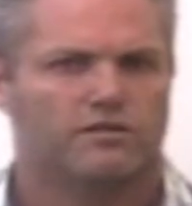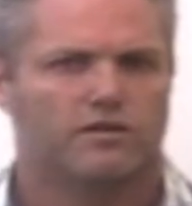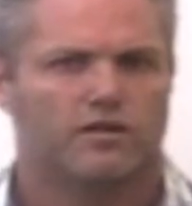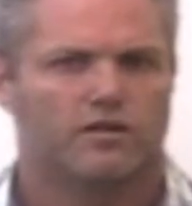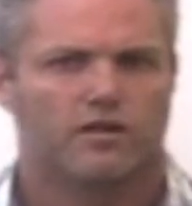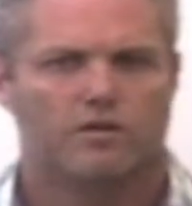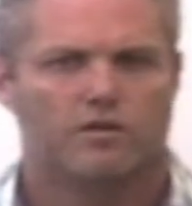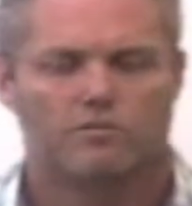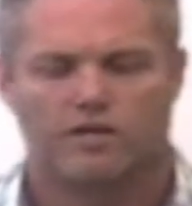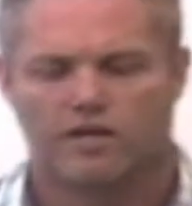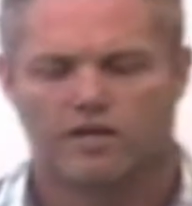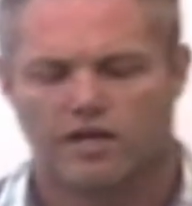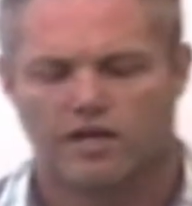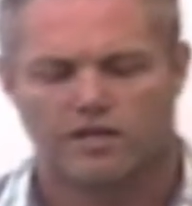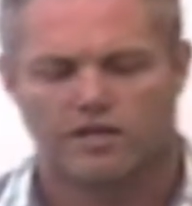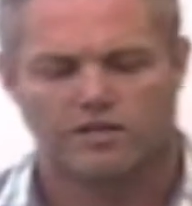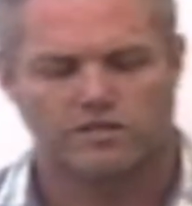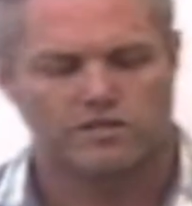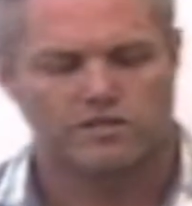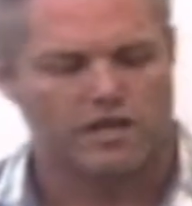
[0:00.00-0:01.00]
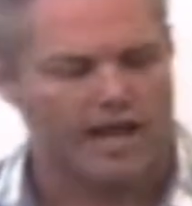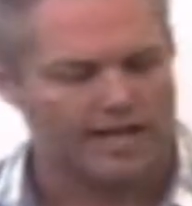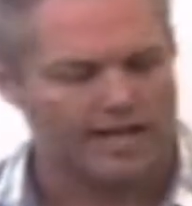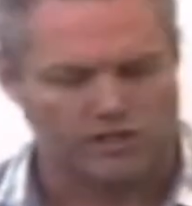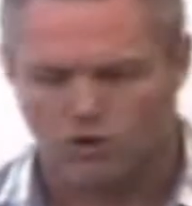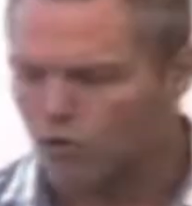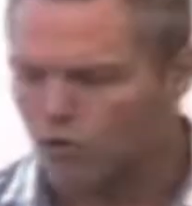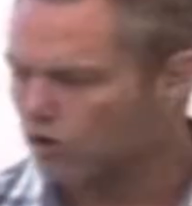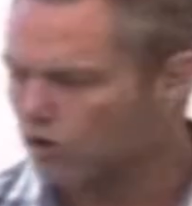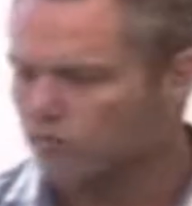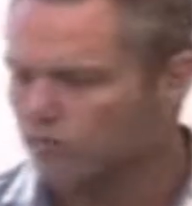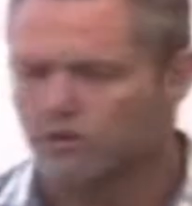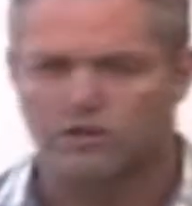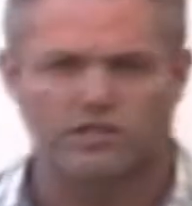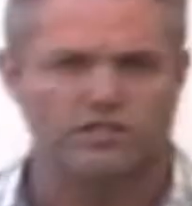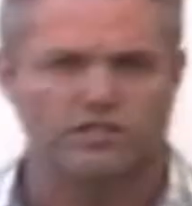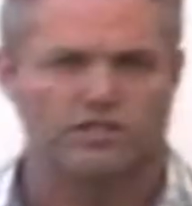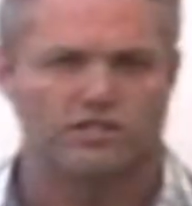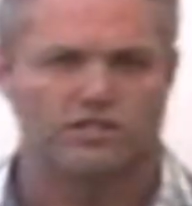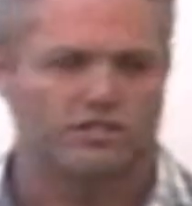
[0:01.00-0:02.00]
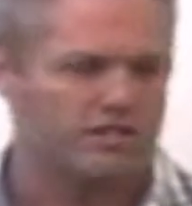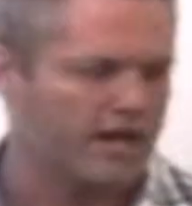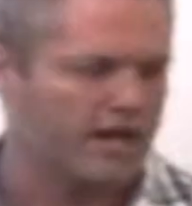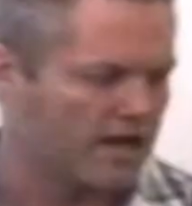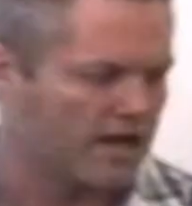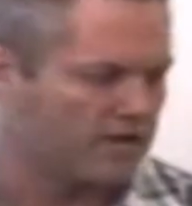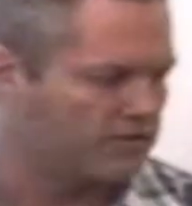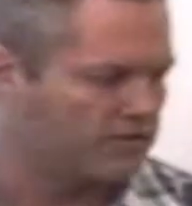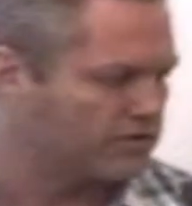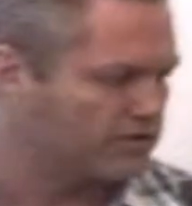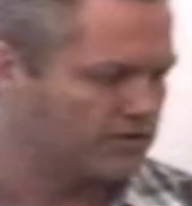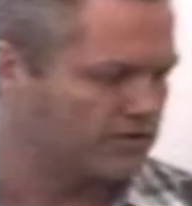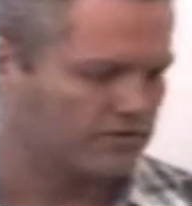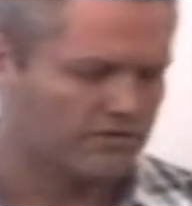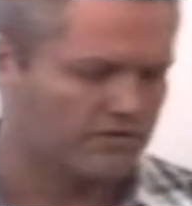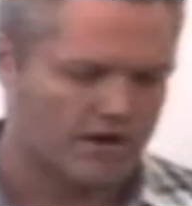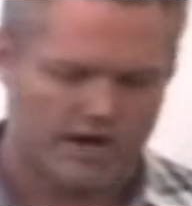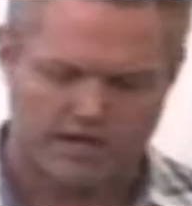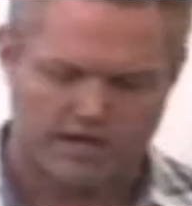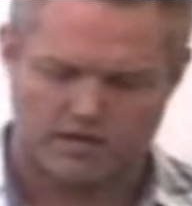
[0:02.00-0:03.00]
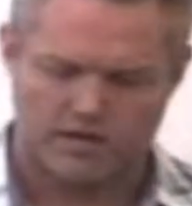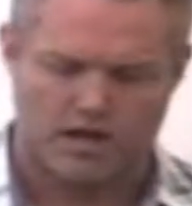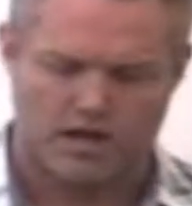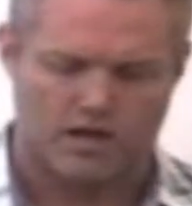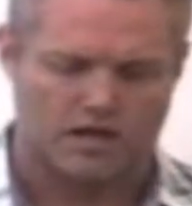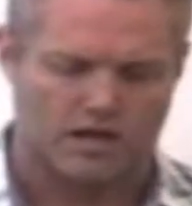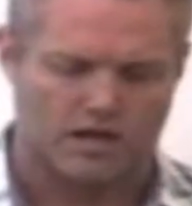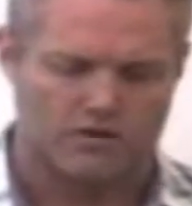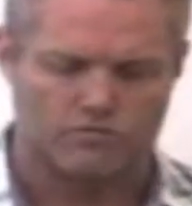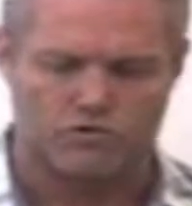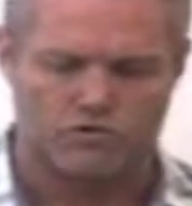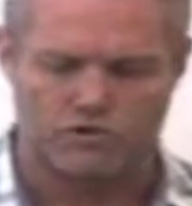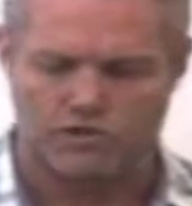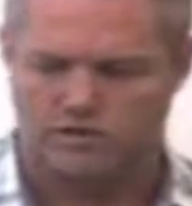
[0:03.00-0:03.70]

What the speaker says: Because as horrible as this sounds, right, knock on wood,